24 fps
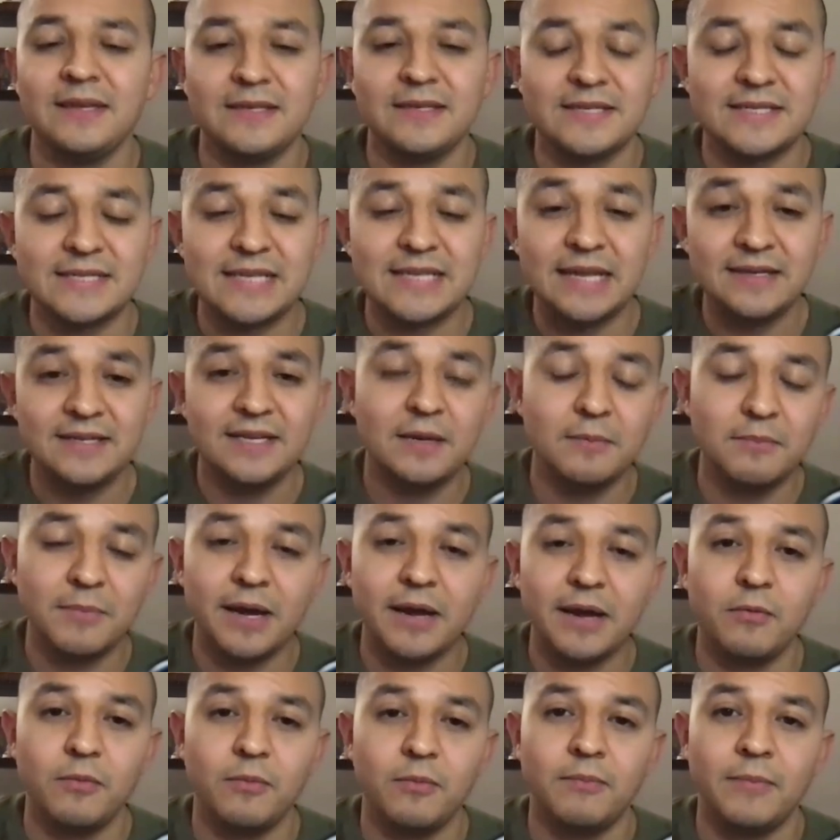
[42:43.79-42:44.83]
sending
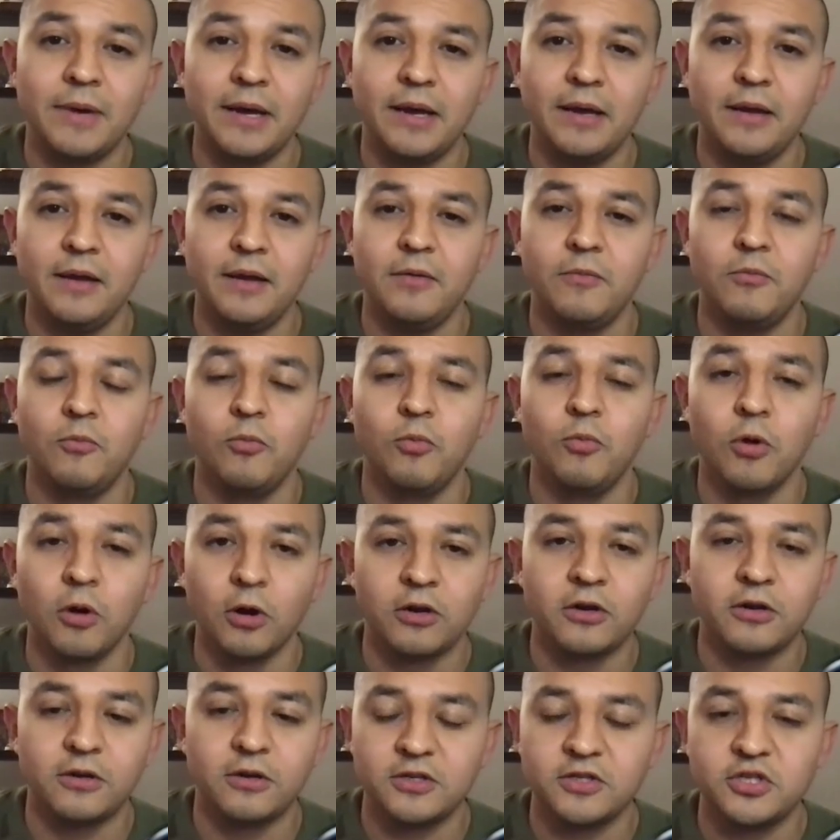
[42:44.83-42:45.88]
my my
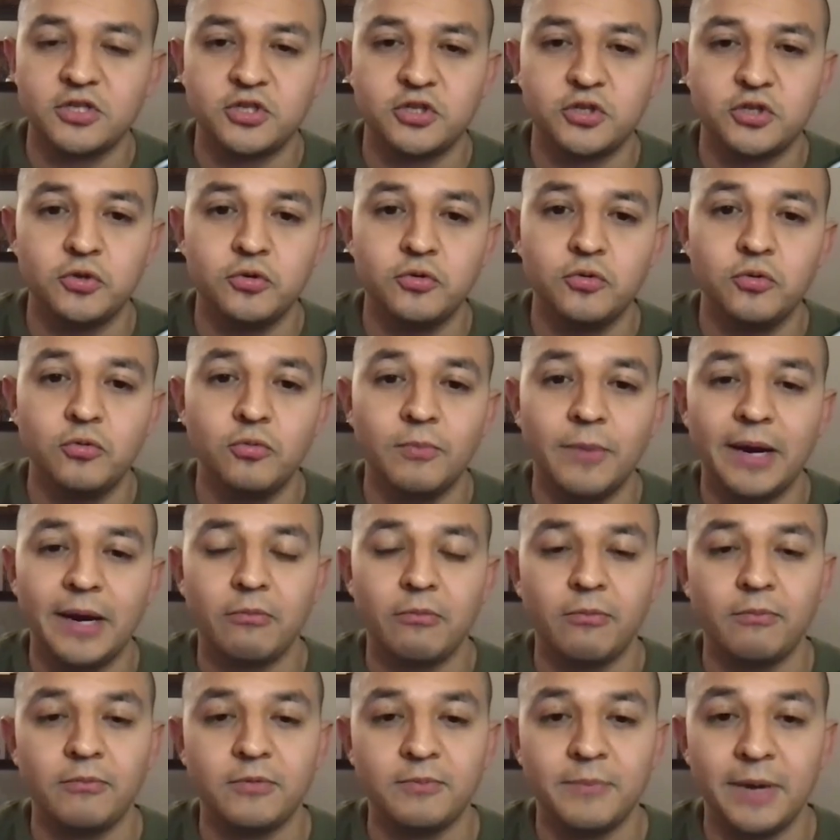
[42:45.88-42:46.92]
work to my,
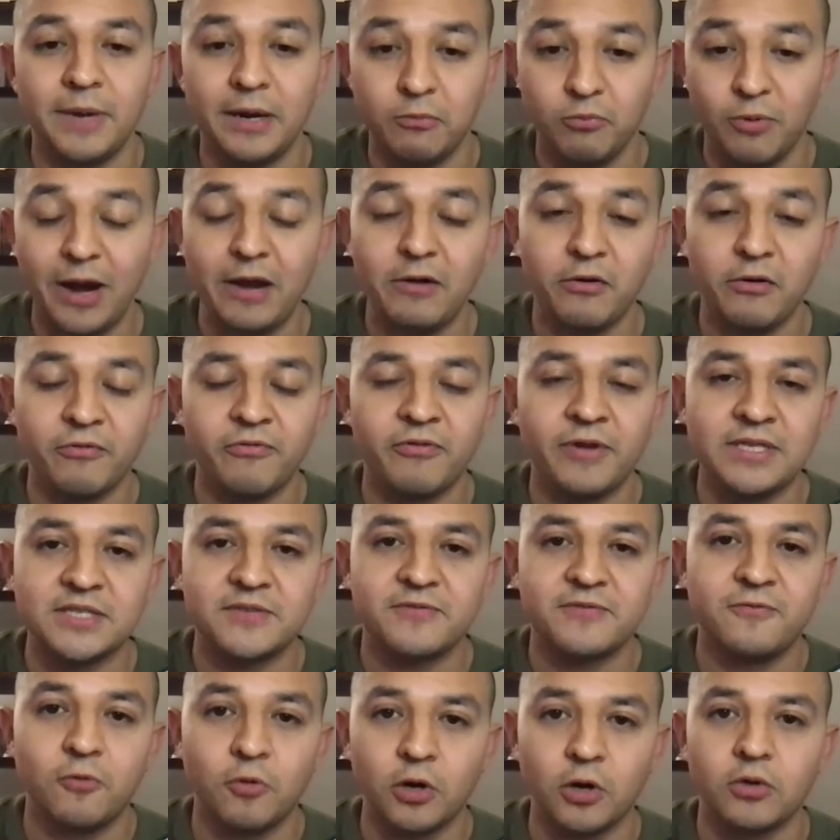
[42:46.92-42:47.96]
my writer friends
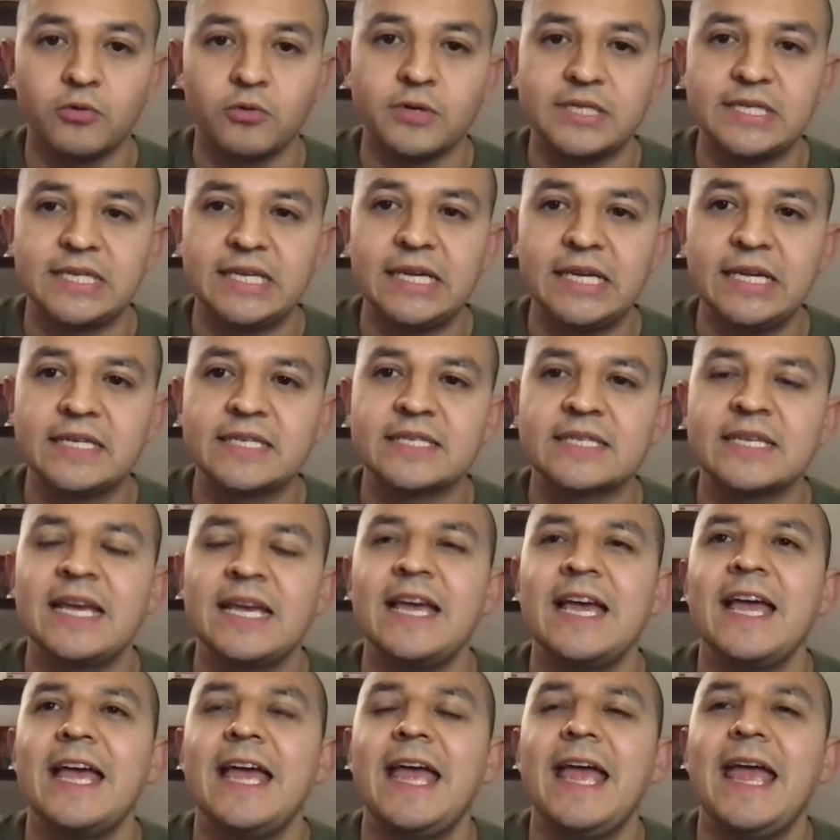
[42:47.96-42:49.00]
for critiques,
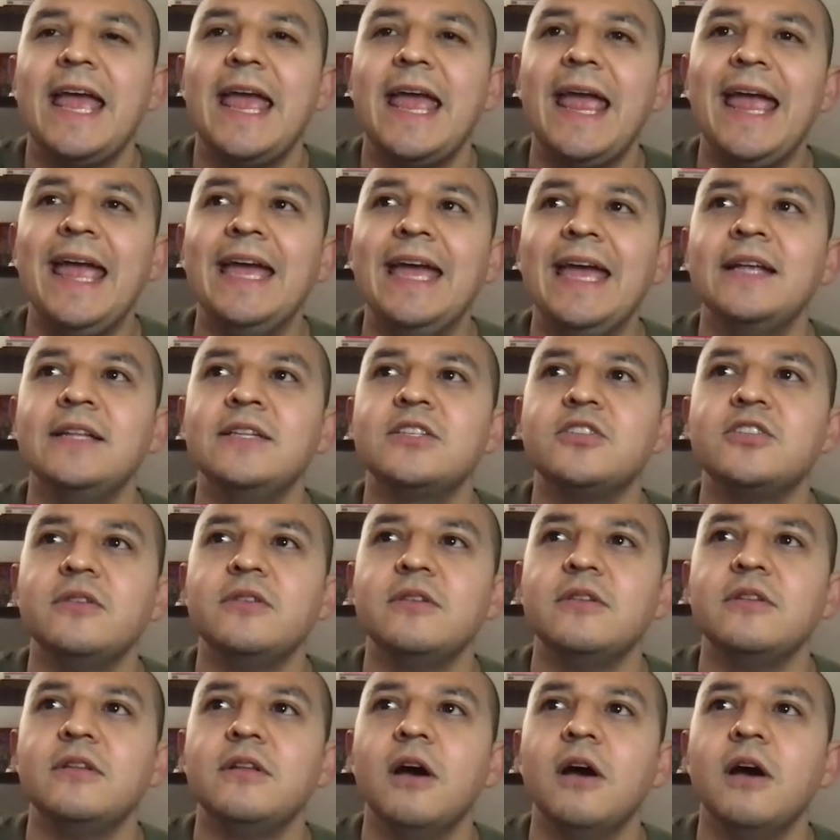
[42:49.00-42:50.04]
and
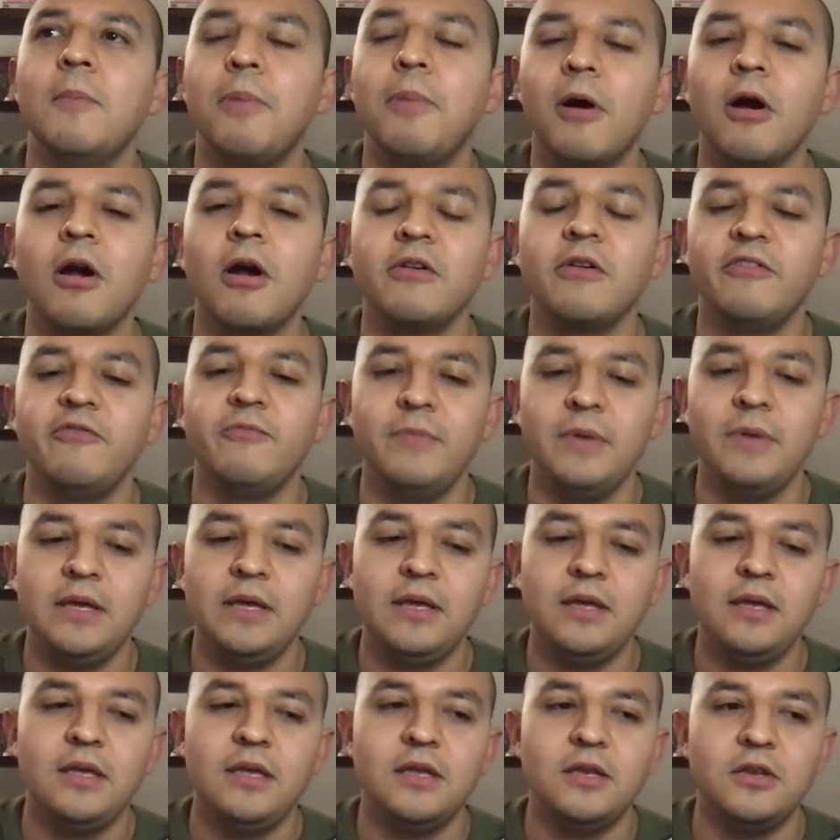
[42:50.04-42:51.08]
a part of
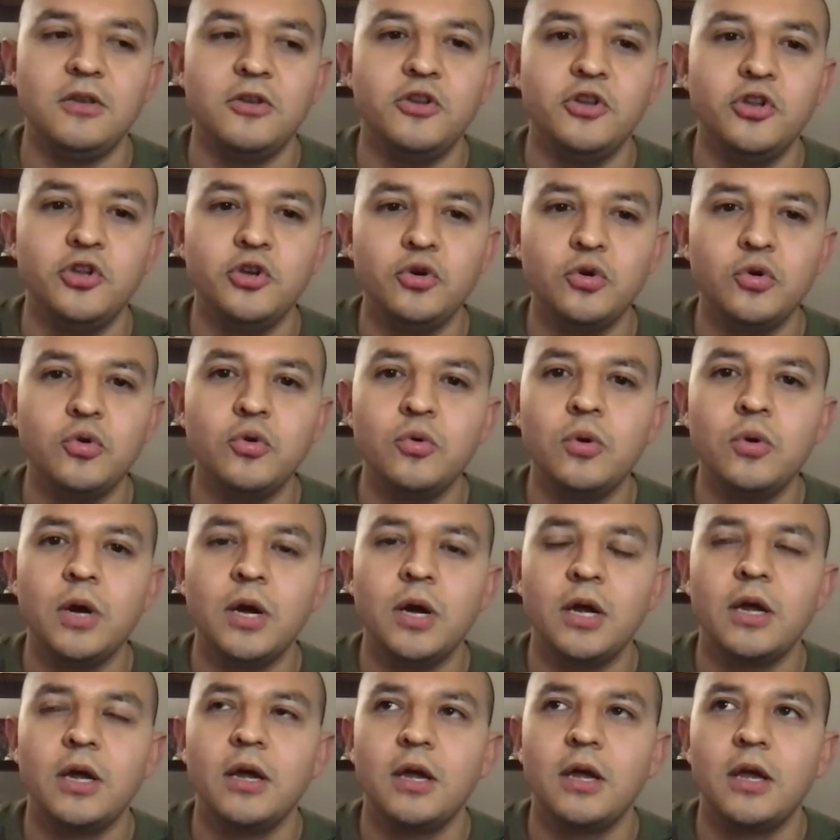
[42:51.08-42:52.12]
me knew